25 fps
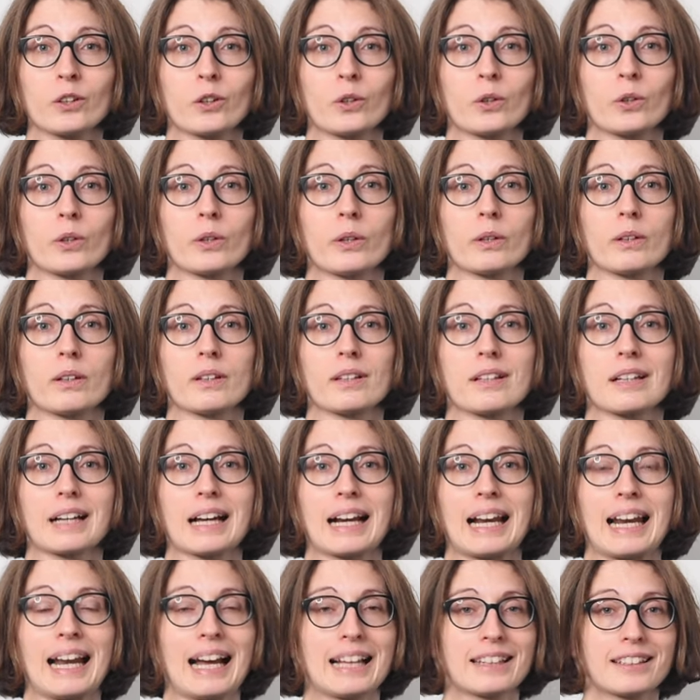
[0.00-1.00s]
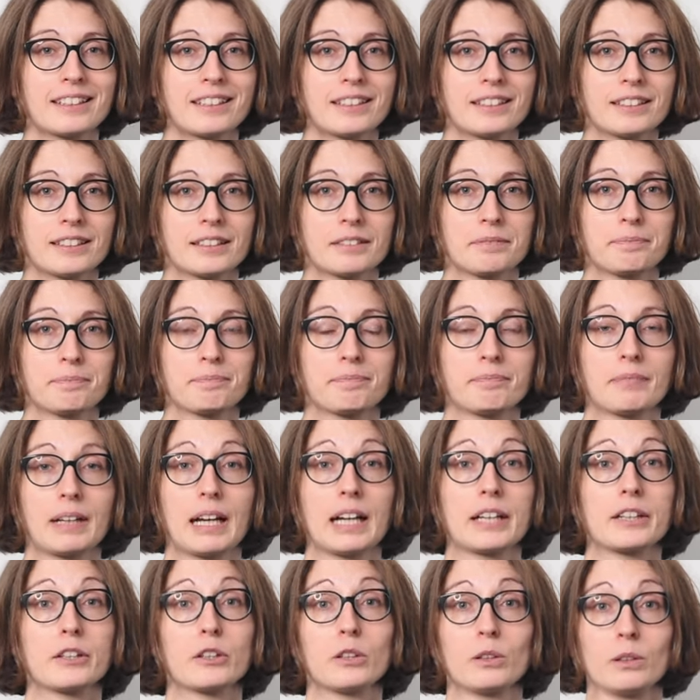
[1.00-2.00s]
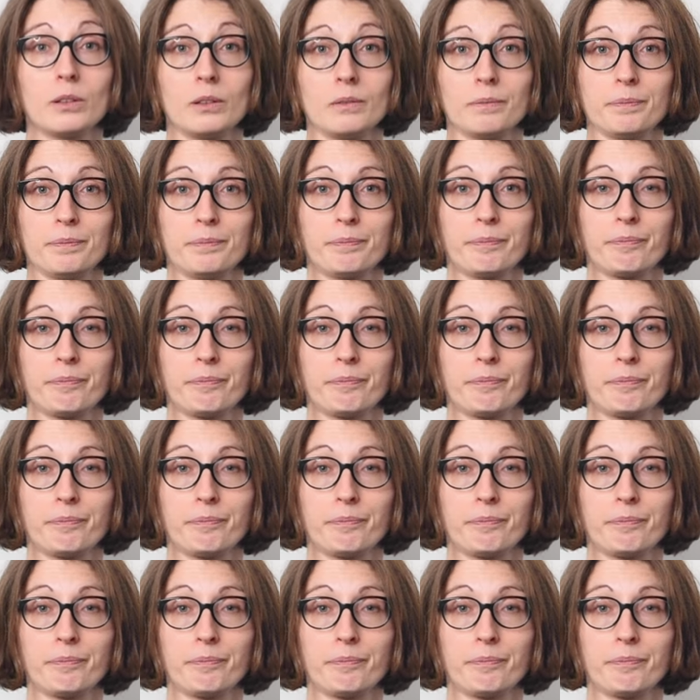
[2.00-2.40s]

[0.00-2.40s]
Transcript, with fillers: or cluttered at all.